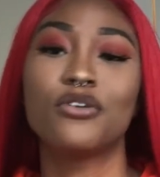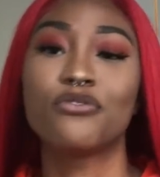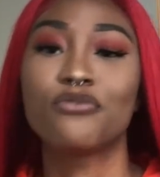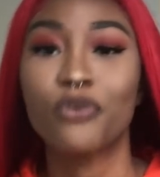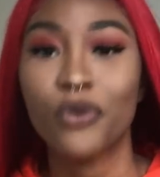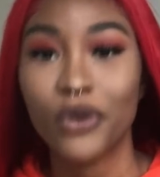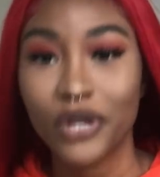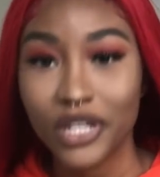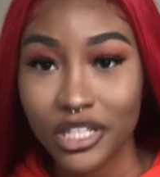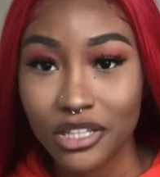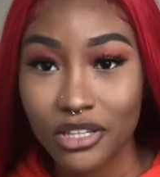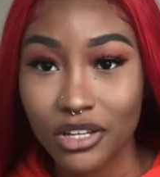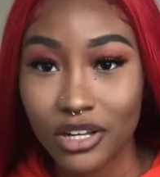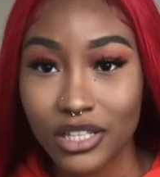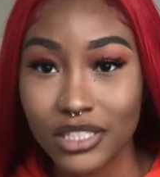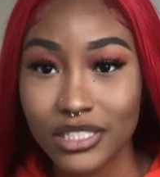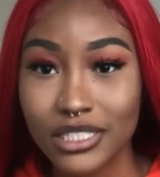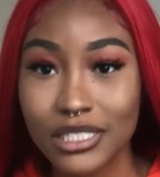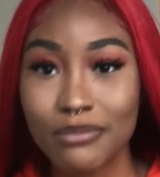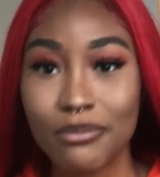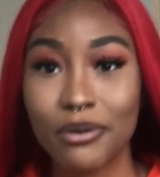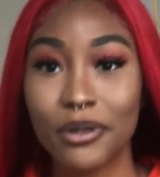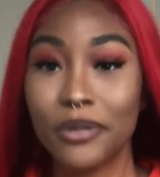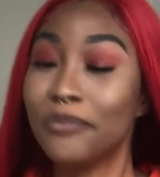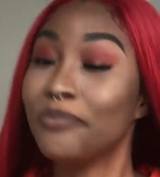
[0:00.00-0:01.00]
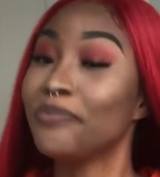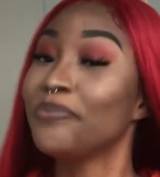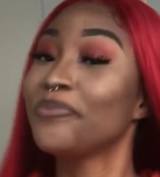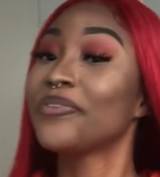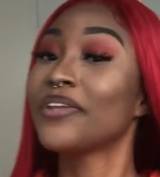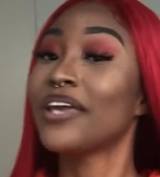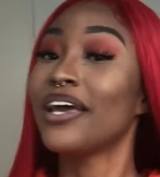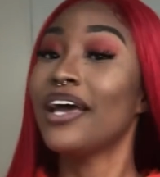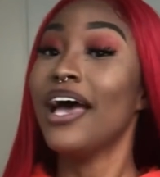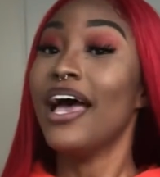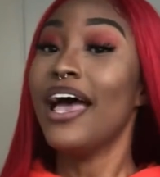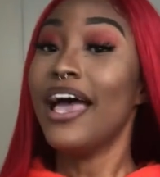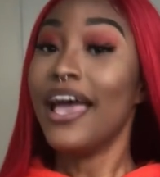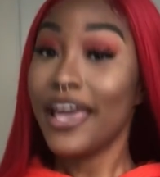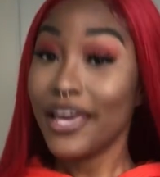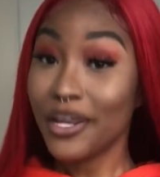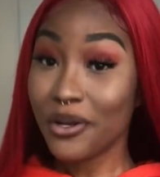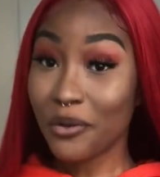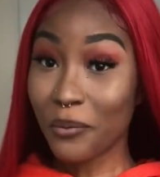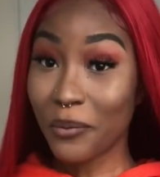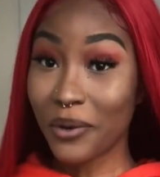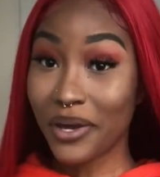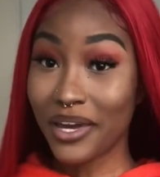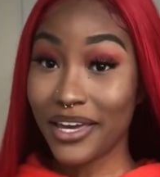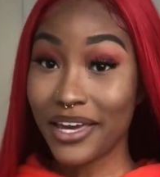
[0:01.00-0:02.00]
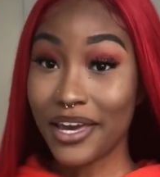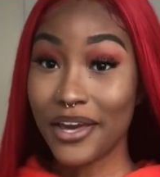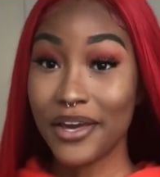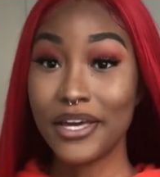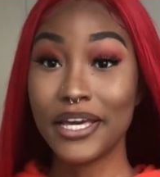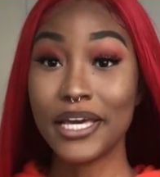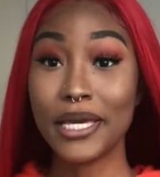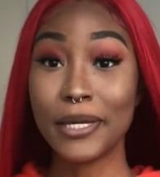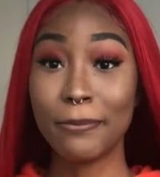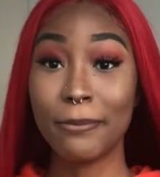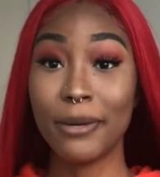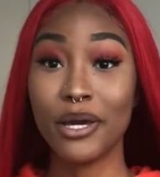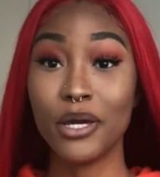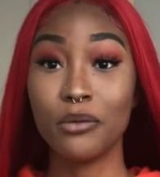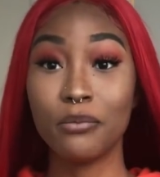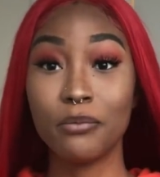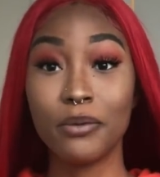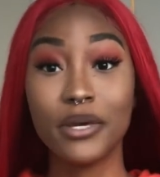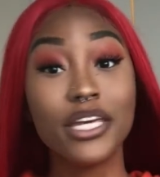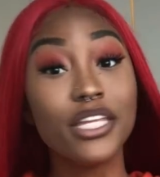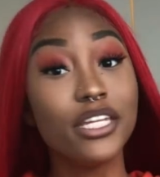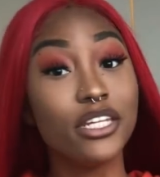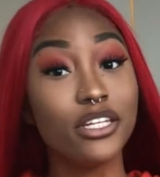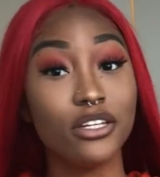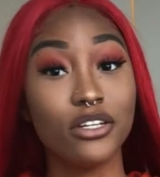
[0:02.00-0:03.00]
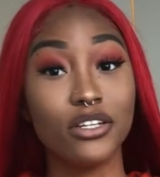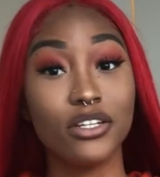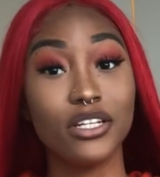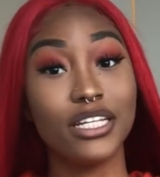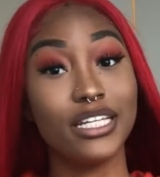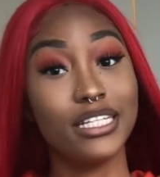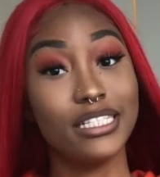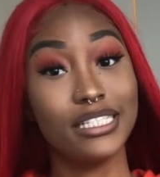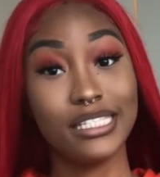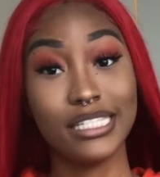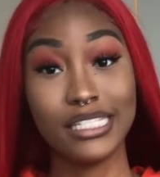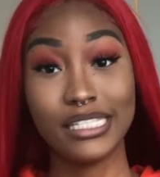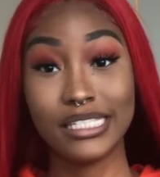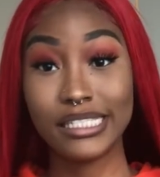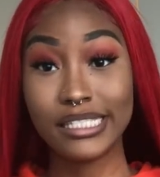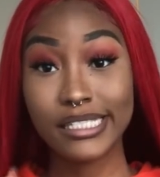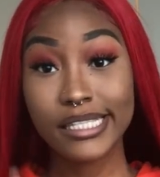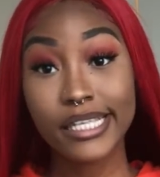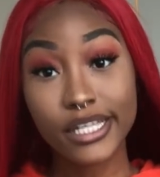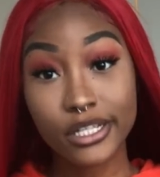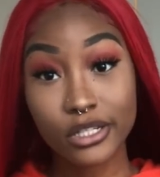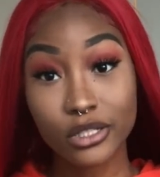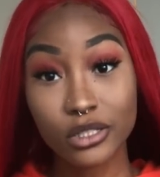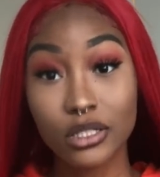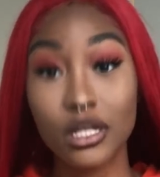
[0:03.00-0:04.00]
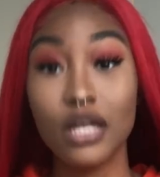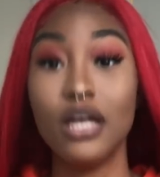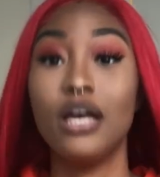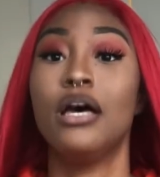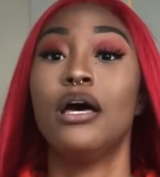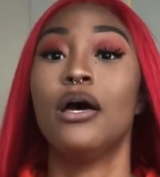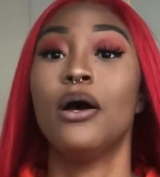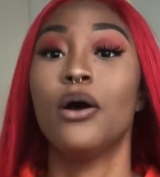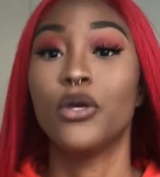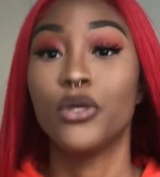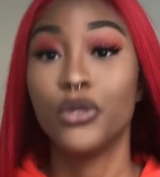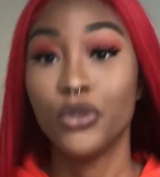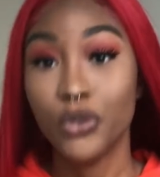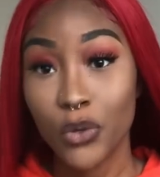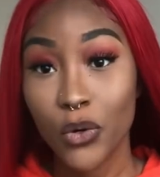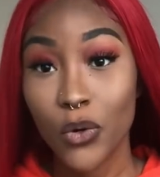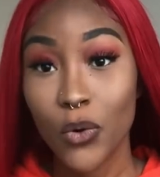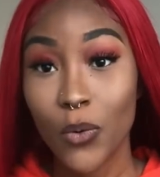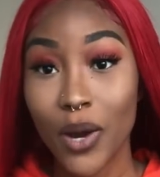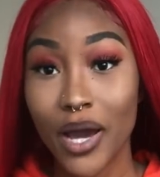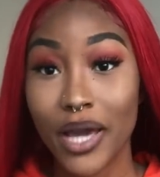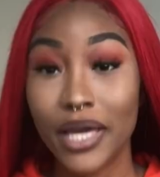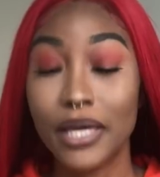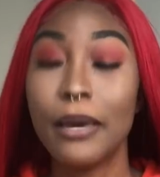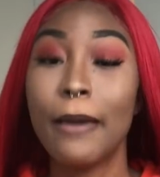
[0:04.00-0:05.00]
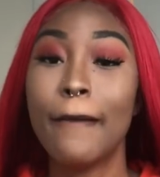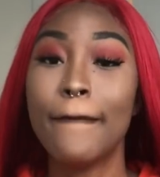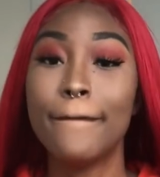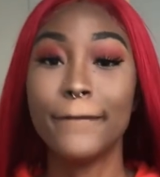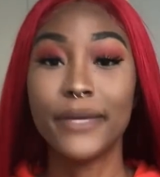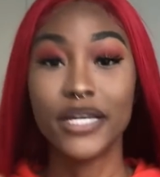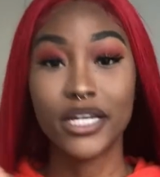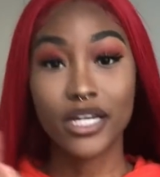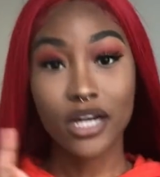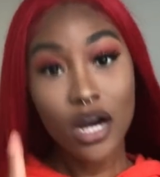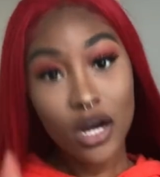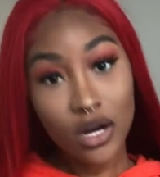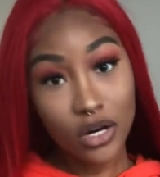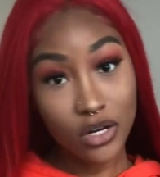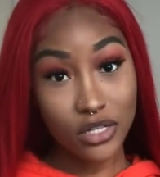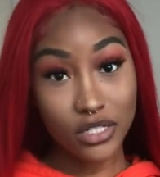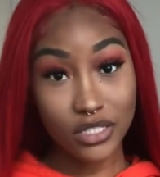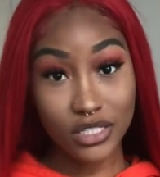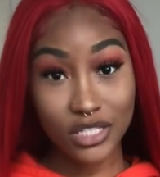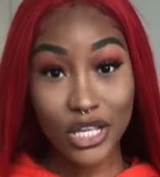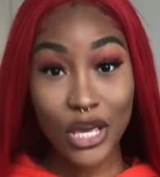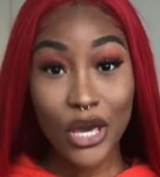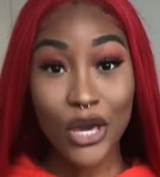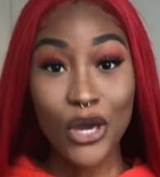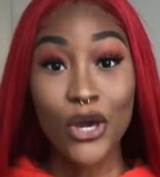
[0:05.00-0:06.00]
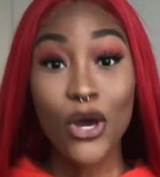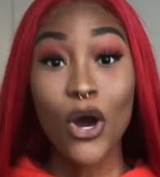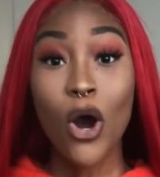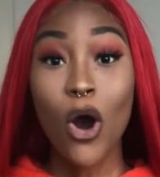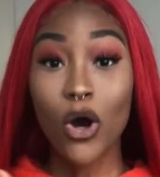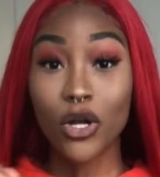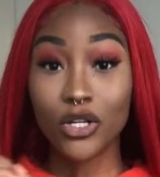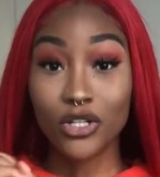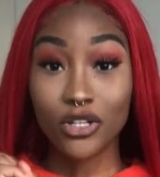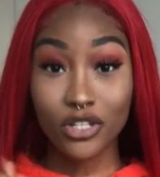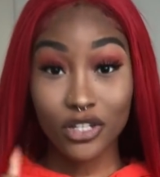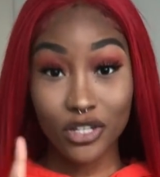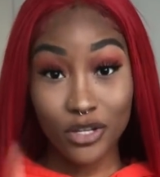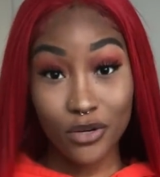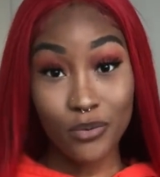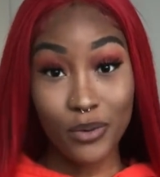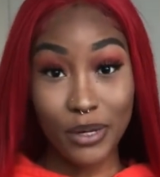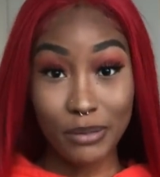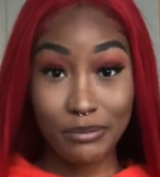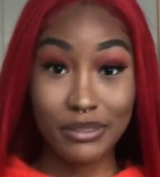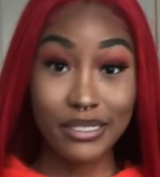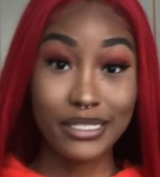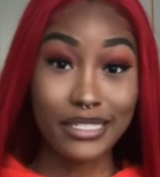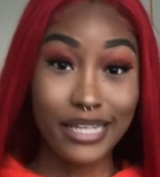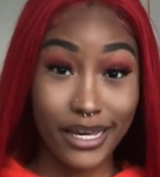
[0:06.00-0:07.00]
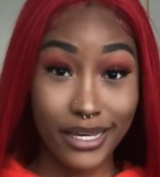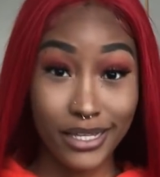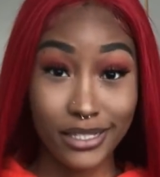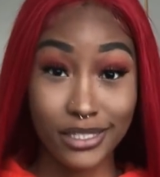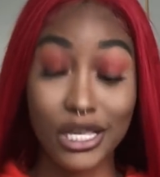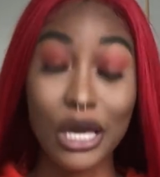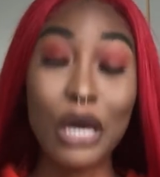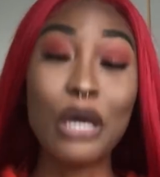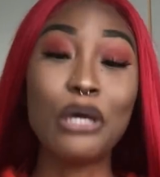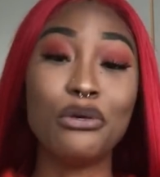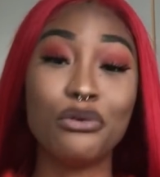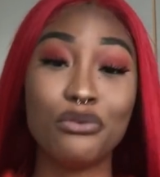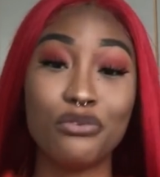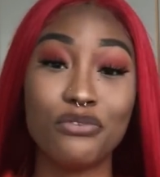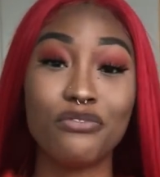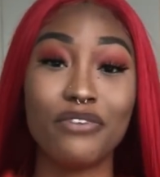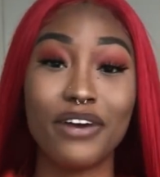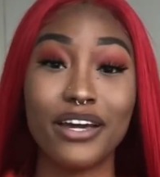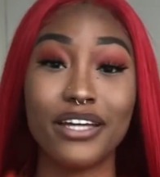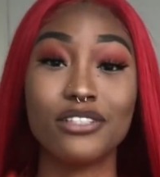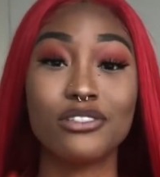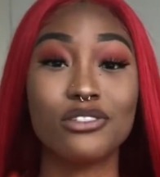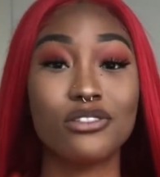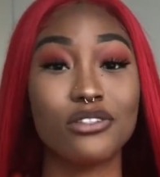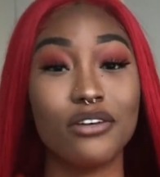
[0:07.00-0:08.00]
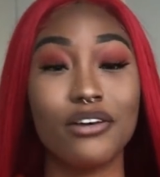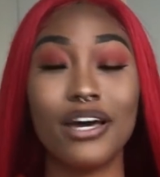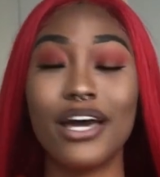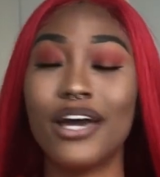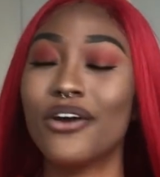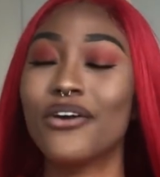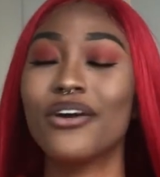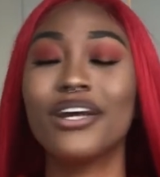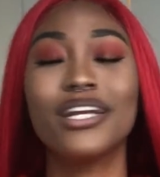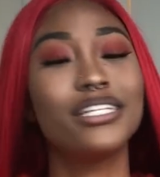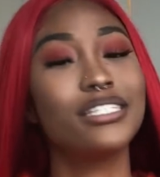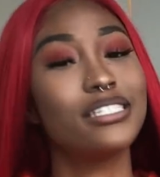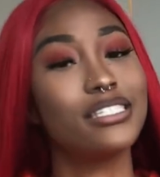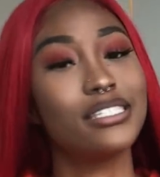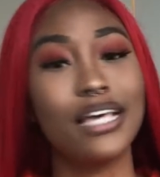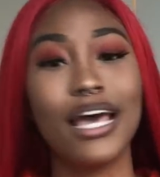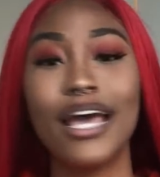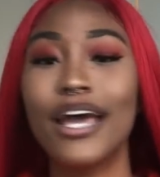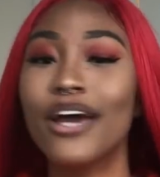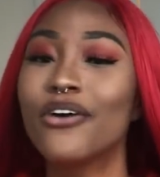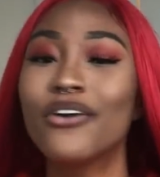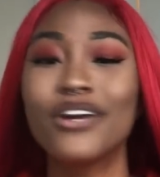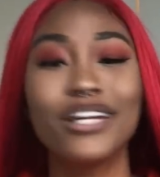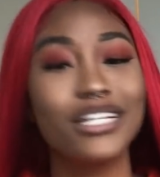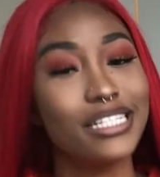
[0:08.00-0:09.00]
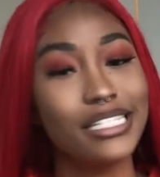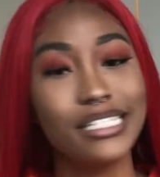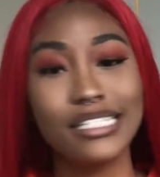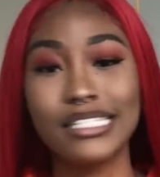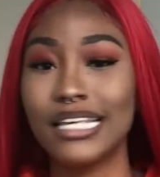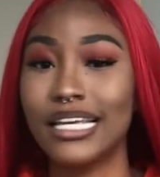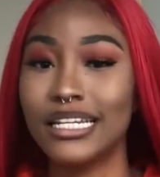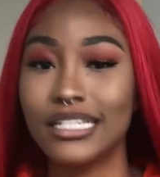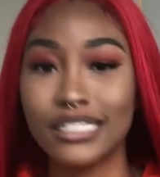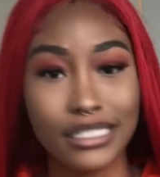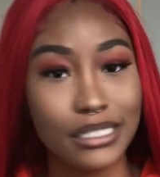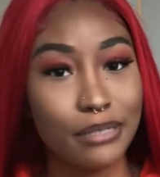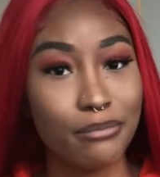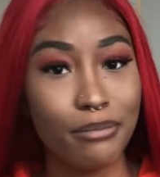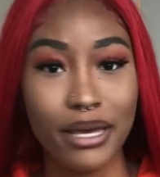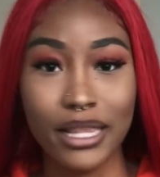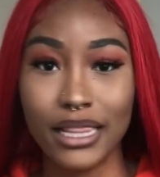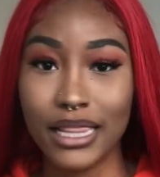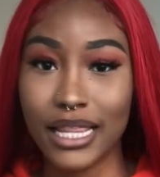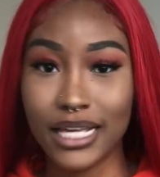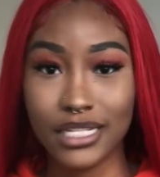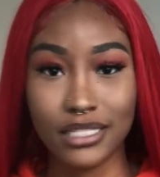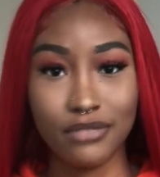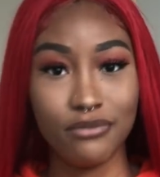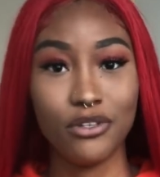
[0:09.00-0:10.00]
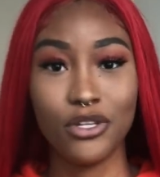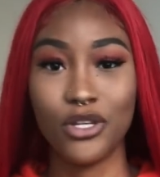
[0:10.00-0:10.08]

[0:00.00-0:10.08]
$40, but anyway, in my opinion, it is still, you know why? Because on other websites you find stuff. I already said this in my last